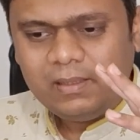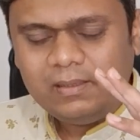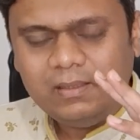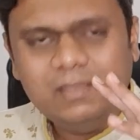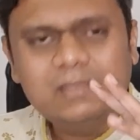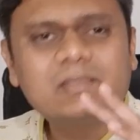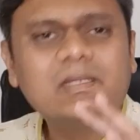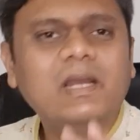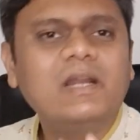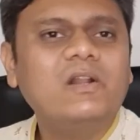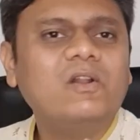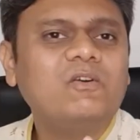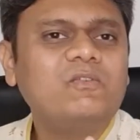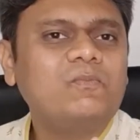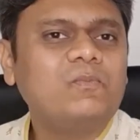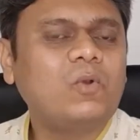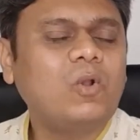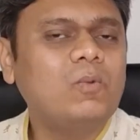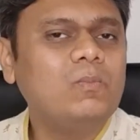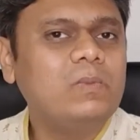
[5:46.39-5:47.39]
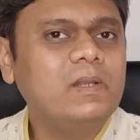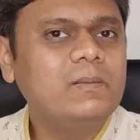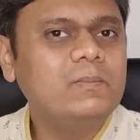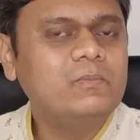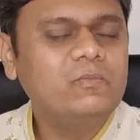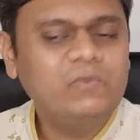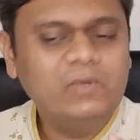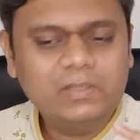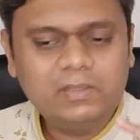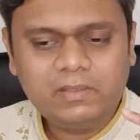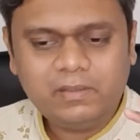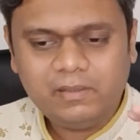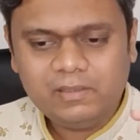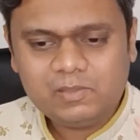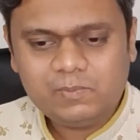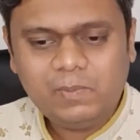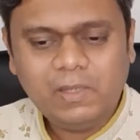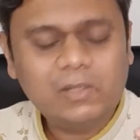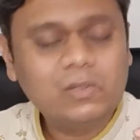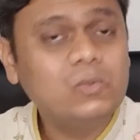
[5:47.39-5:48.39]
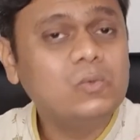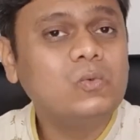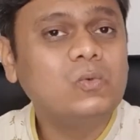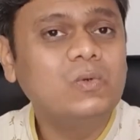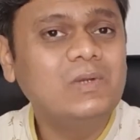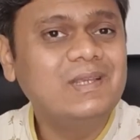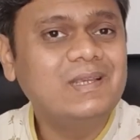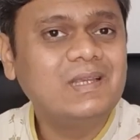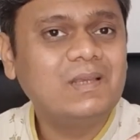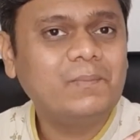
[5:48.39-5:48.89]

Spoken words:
this kind of problem with respect to cooling